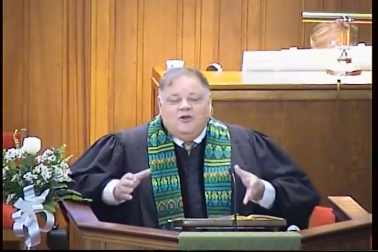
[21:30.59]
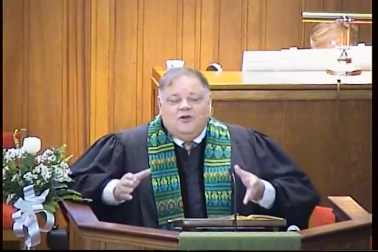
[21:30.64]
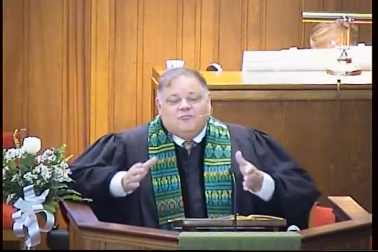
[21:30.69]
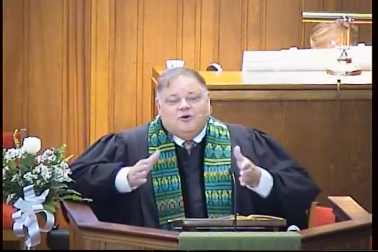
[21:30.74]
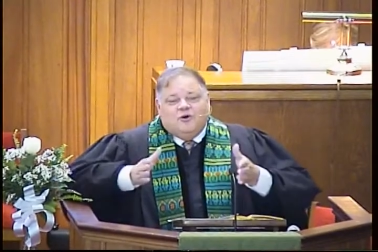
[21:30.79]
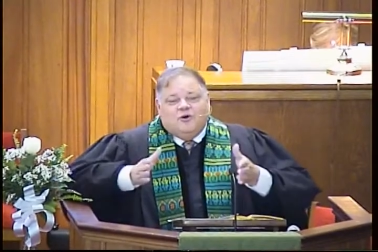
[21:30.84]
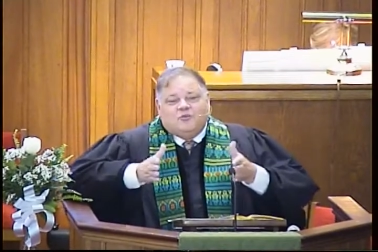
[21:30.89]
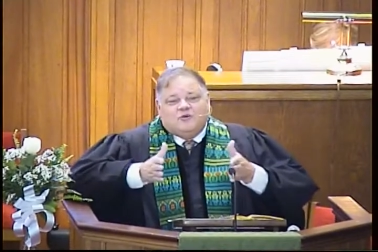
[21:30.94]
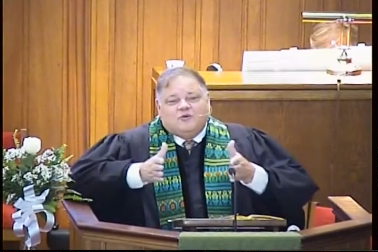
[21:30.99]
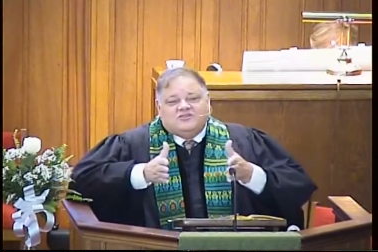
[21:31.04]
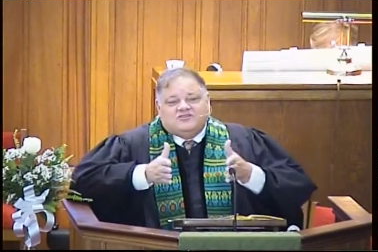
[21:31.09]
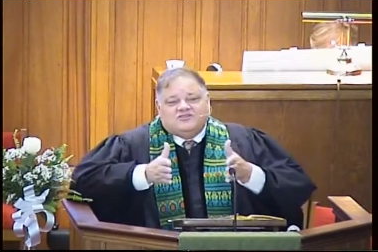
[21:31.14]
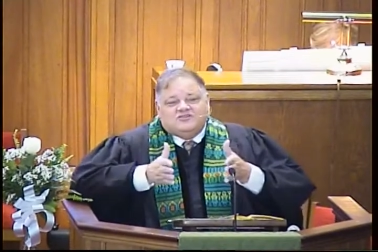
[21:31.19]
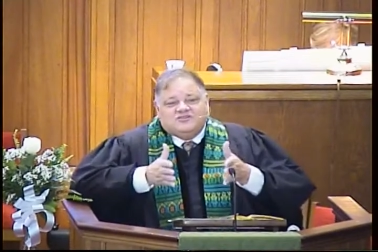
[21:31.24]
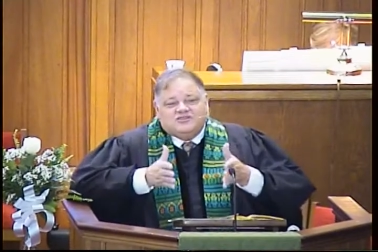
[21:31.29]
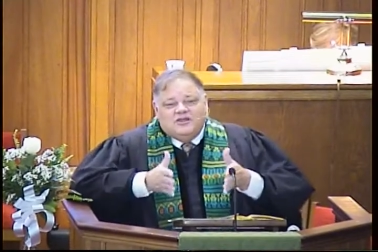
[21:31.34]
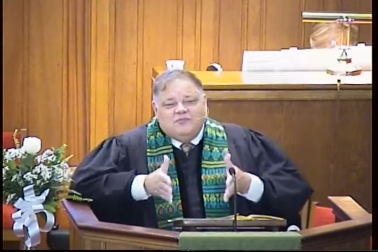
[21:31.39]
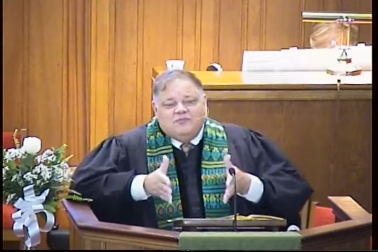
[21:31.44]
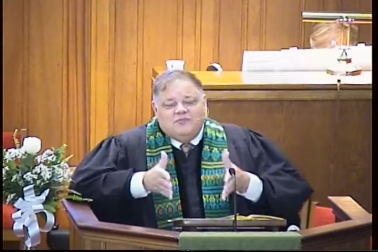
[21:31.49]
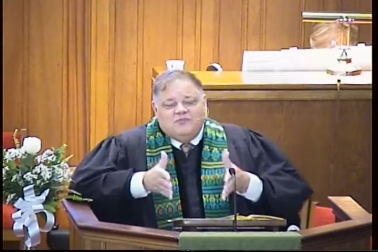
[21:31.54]
But when
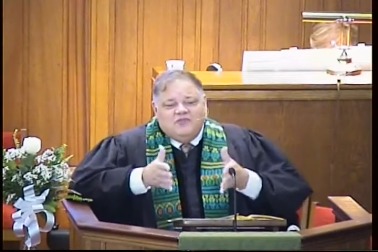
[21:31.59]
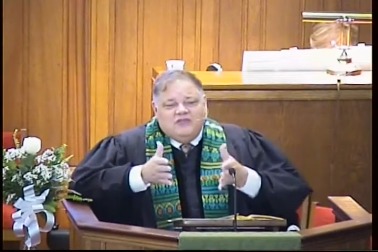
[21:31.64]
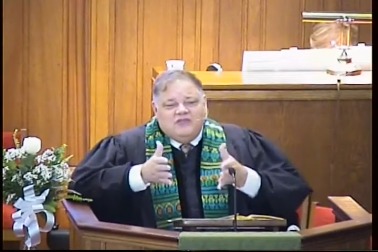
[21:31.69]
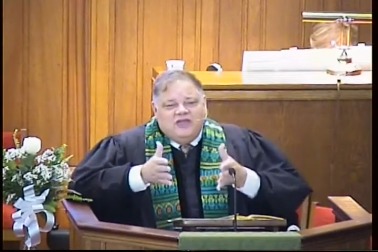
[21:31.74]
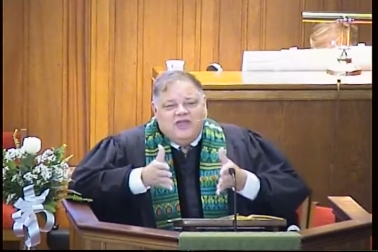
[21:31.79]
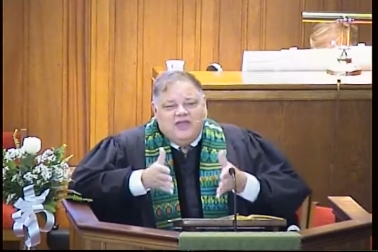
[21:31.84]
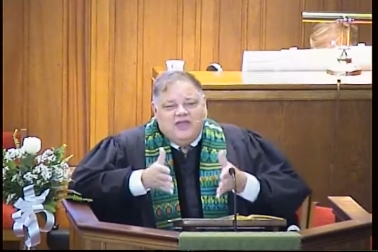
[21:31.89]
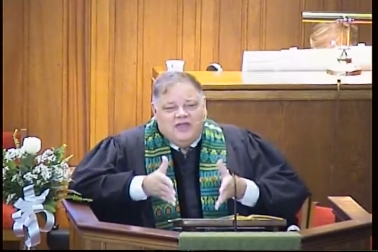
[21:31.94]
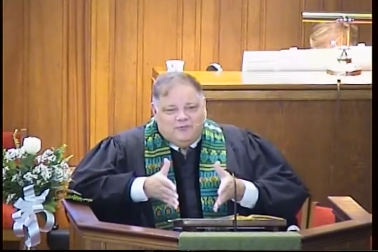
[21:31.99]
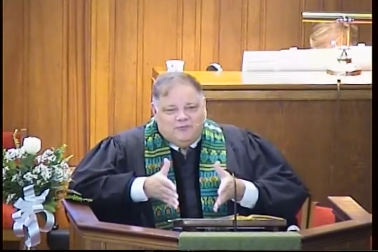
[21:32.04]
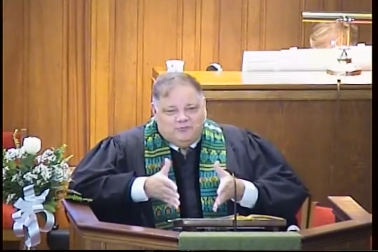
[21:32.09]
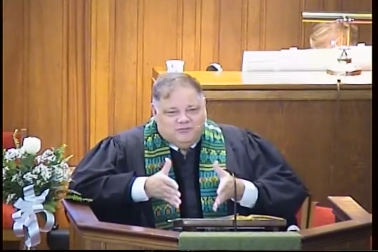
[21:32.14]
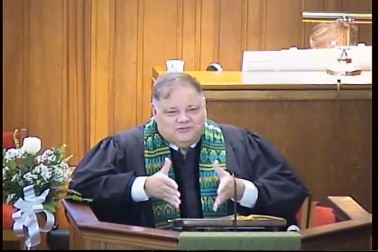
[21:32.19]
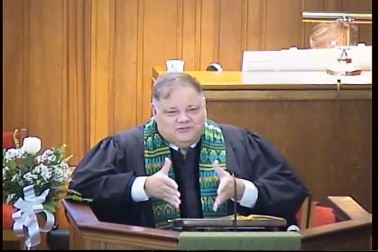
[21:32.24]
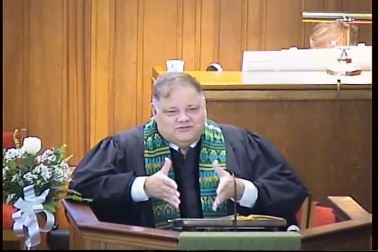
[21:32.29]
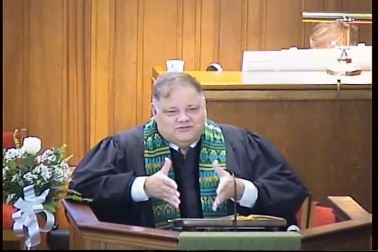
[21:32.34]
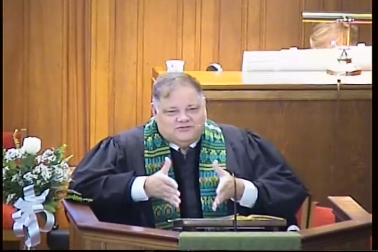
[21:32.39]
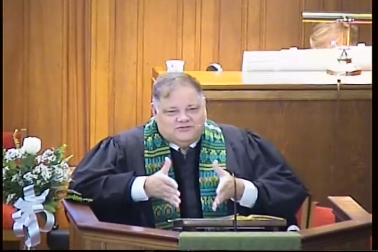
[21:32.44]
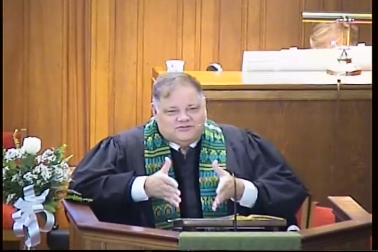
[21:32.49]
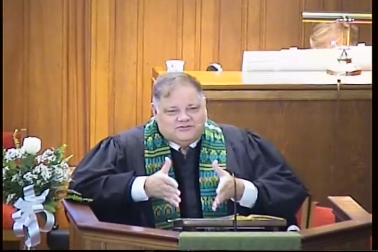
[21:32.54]
something
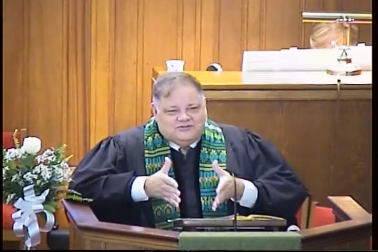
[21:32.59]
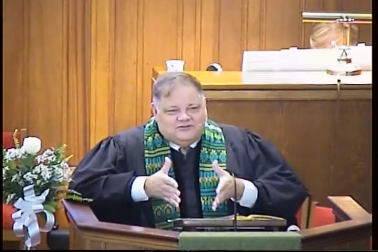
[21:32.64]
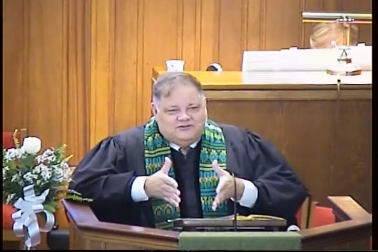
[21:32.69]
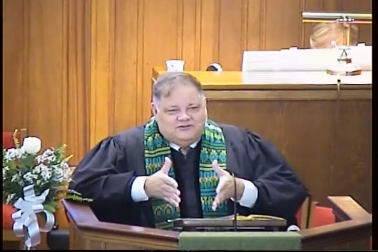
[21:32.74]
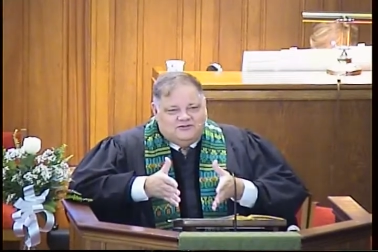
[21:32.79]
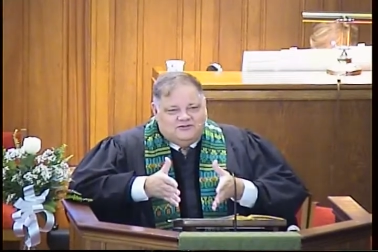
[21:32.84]
happens,